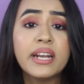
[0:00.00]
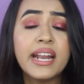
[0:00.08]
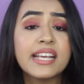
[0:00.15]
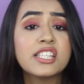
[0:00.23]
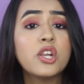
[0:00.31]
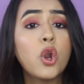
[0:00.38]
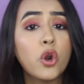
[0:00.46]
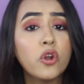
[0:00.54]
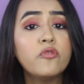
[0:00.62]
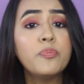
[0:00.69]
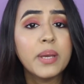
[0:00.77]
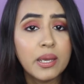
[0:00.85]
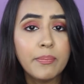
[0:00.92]
It has a lot
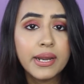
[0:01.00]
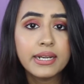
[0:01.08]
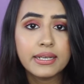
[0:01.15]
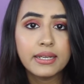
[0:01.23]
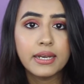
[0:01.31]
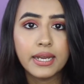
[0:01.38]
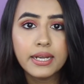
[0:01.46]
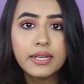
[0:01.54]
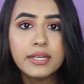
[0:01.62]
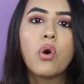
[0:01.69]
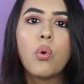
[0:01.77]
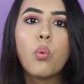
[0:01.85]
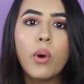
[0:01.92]
of pigment in it.
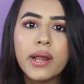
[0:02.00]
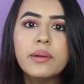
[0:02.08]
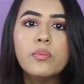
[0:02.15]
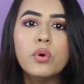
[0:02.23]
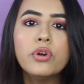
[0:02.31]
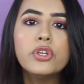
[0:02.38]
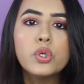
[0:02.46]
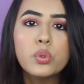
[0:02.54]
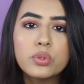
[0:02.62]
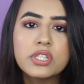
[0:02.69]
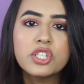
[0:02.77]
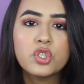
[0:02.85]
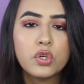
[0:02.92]
One more
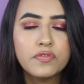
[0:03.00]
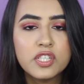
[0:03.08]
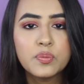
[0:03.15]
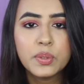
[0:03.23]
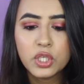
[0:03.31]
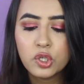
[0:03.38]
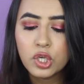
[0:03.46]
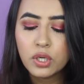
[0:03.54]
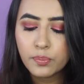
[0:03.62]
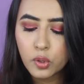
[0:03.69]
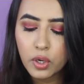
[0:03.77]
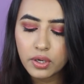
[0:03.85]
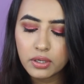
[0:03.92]
usage of this particular
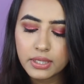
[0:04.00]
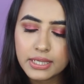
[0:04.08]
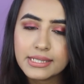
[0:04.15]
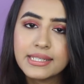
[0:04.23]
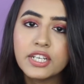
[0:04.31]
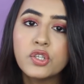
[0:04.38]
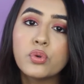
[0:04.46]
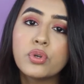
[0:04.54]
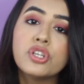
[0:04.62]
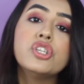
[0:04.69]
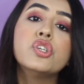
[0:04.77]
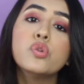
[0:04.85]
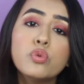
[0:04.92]
product is that you
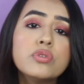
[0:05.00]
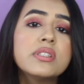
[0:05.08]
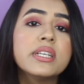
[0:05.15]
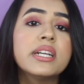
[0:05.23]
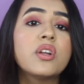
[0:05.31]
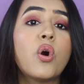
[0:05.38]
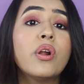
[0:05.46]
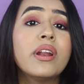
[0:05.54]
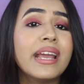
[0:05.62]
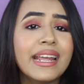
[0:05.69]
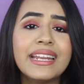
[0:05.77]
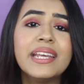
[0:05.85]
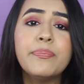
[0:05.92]
can use it on
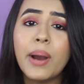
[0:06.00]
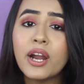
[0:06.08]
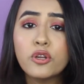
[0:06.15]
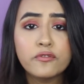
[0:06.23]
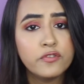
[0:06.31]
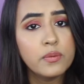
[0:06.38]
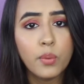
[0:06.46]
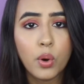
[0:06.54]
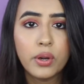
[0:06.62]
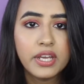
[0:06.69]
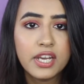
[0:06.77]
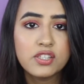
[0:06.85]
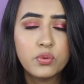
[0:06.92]
any part of your
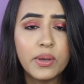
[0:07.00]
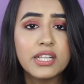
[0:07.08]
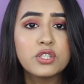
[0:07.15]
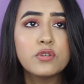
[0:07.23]
body as well.